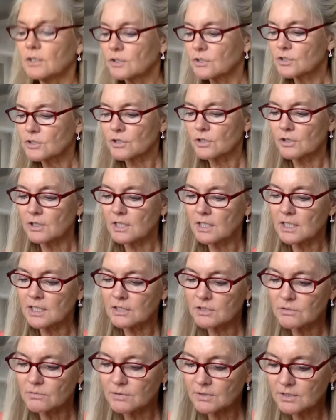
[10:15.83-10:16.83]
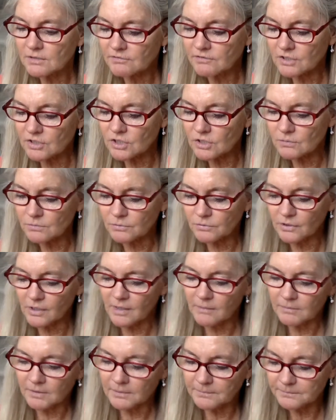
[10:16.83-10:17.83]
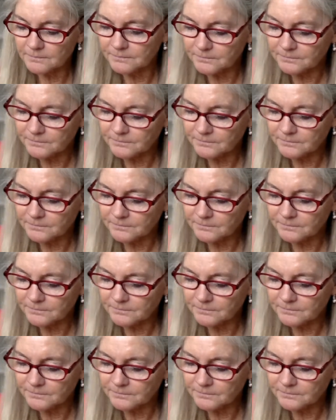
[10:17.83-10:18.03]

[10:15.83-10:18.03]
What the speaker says: Turn it into a division problem.